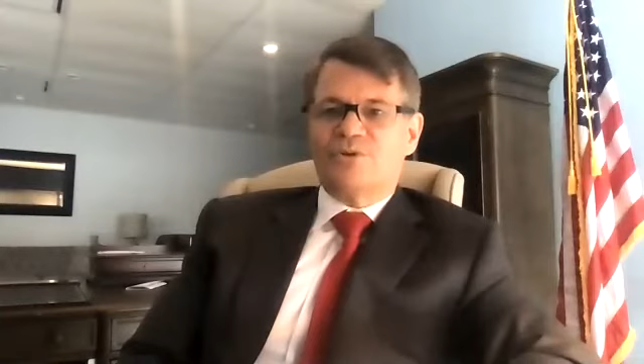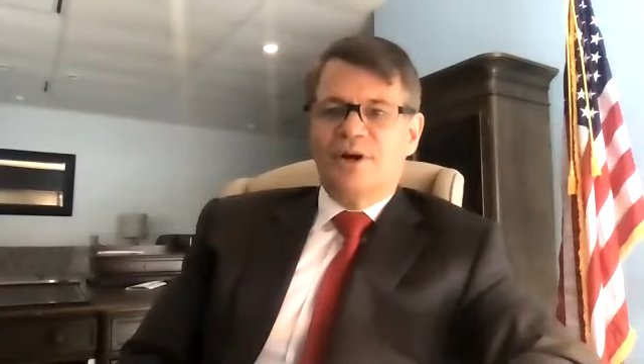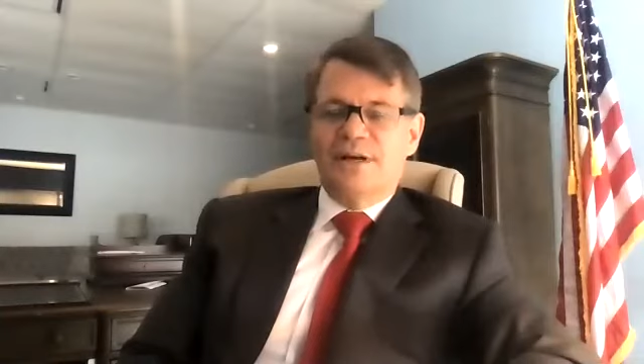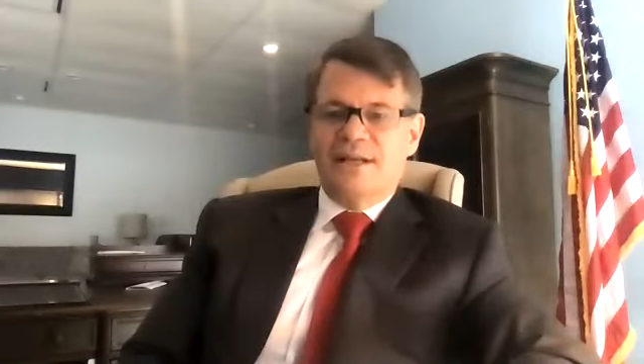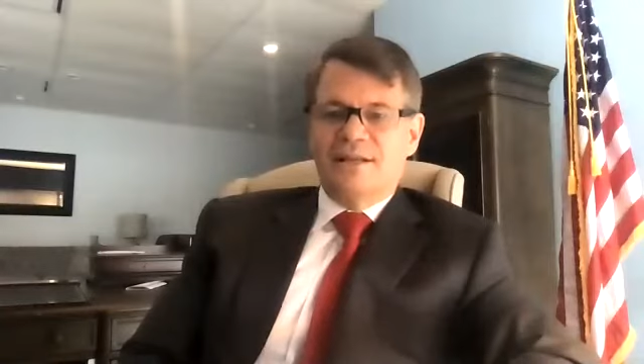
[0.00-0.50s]

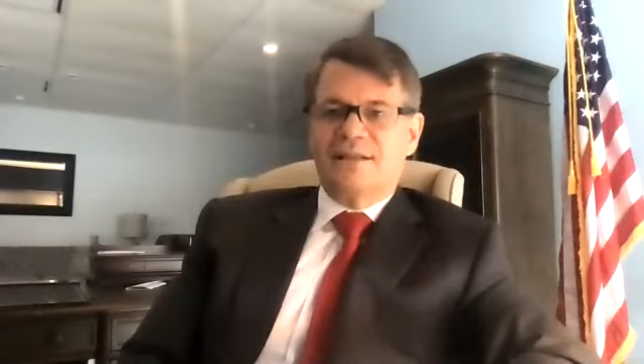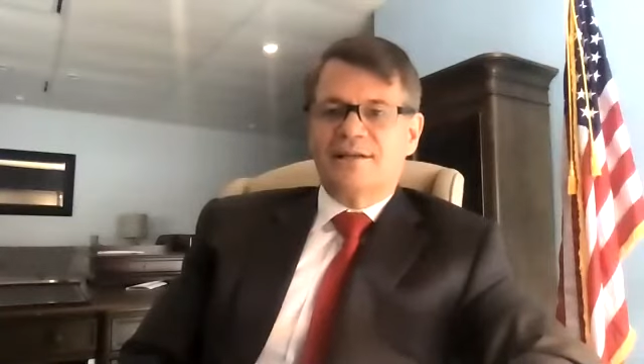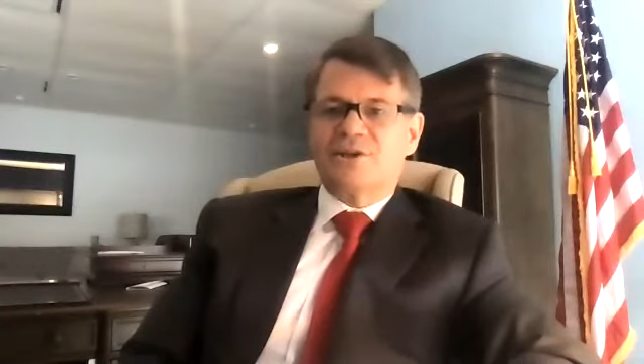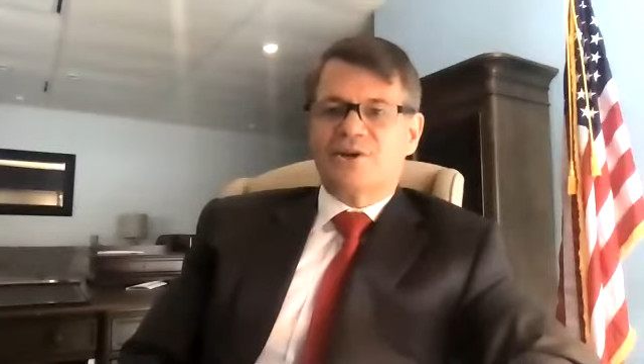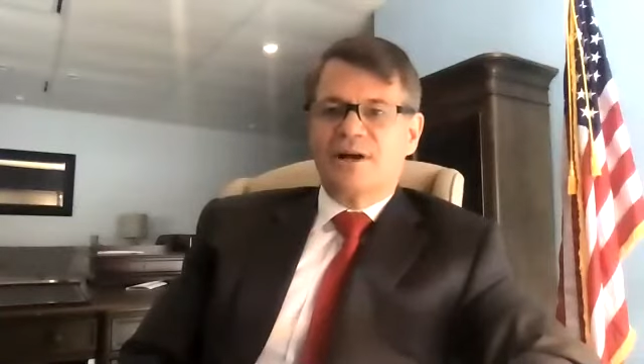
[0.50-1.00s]
trying to get
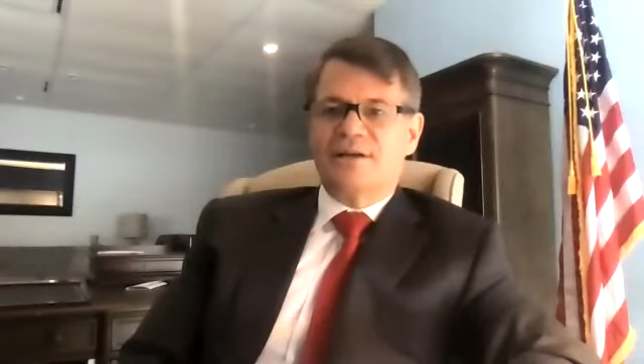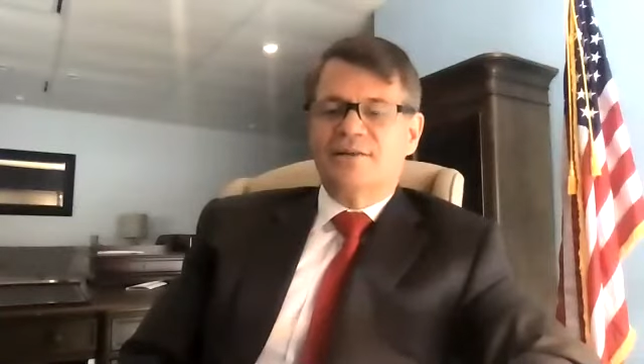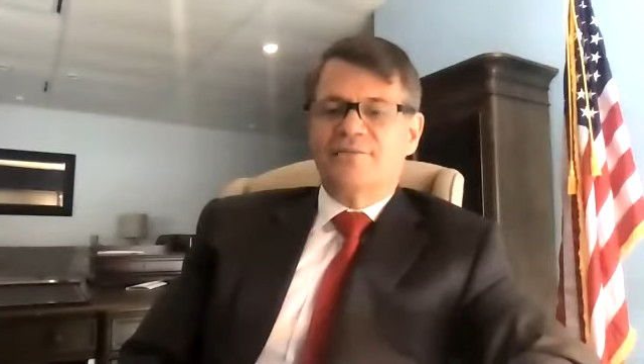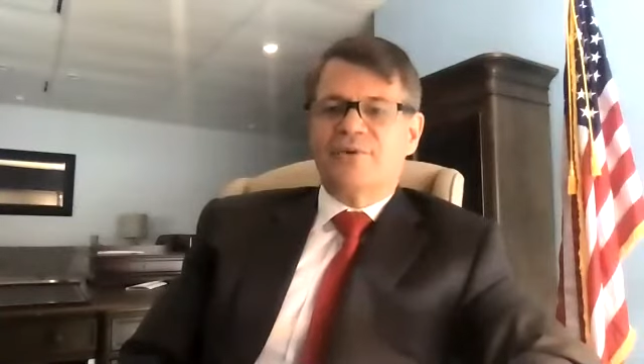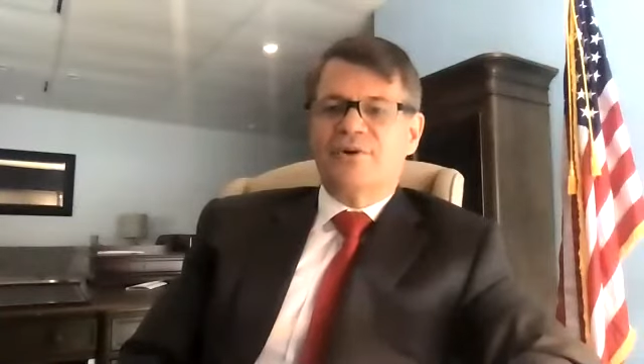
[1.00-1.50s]
things
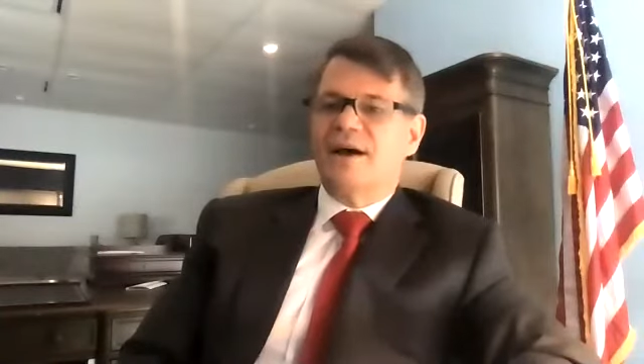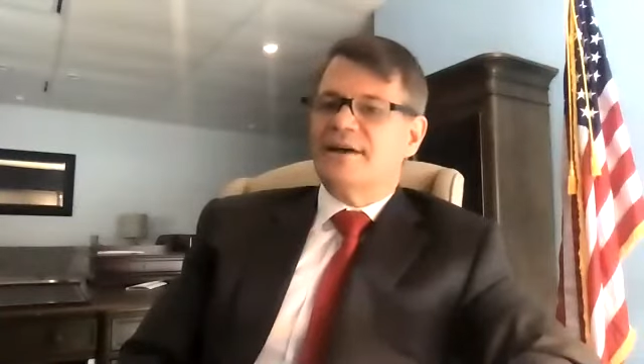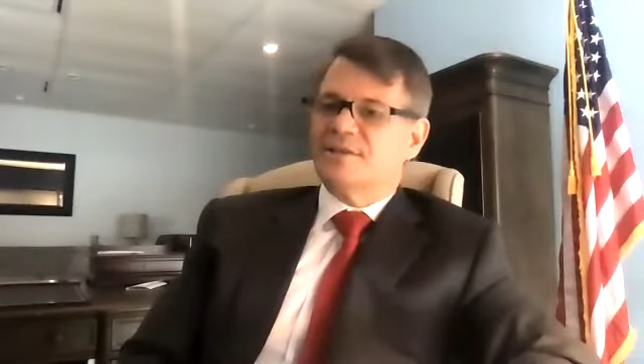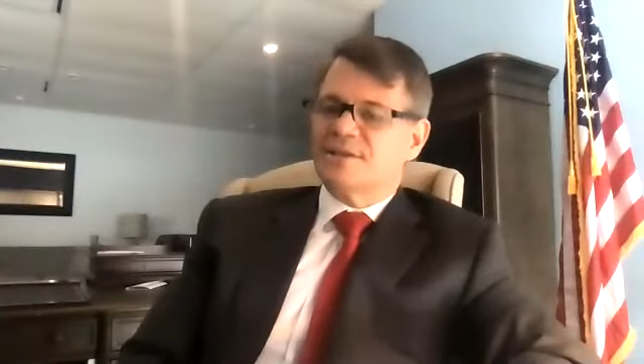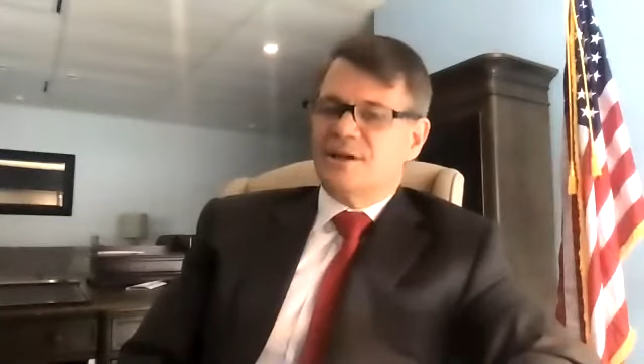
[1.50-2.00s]
corrected for
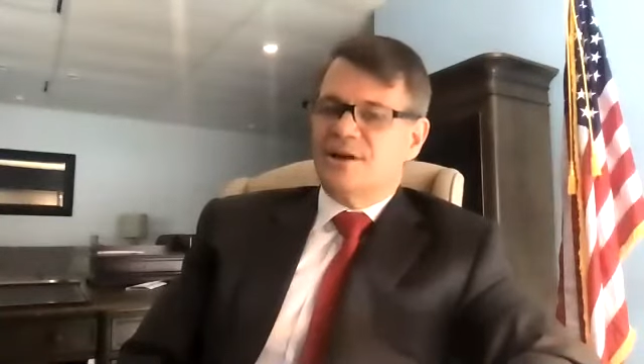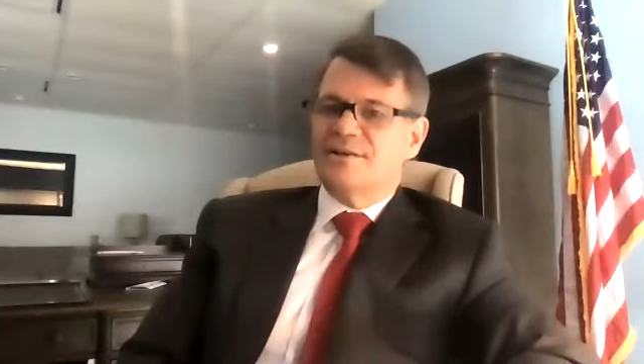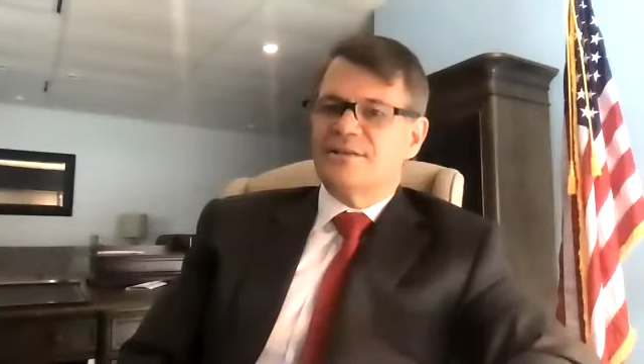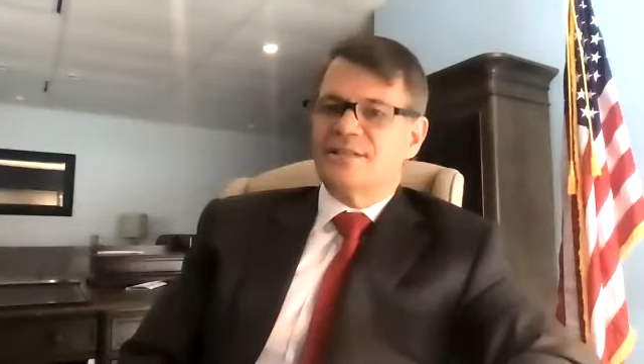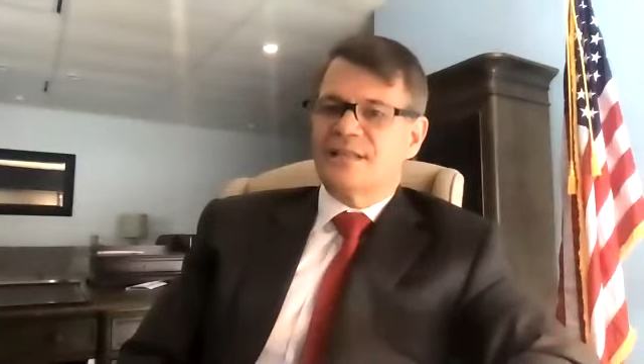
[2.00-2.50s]
not just our
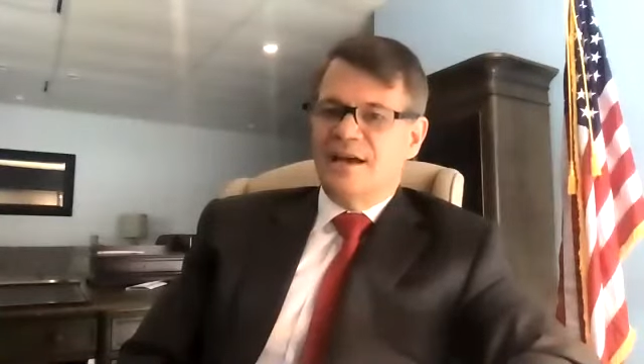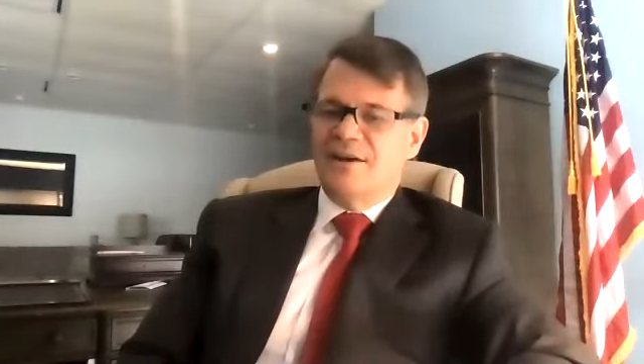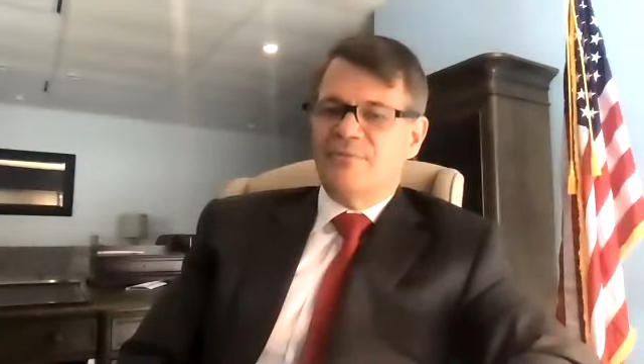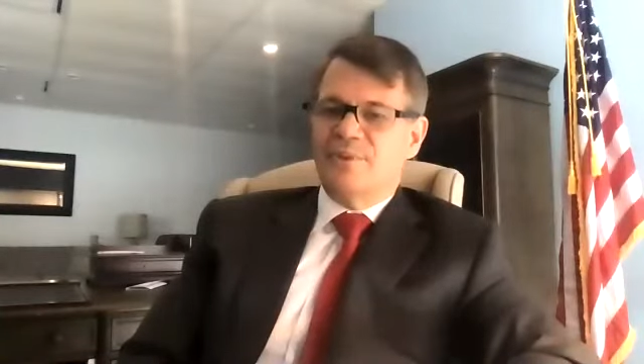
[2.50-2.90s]
staff,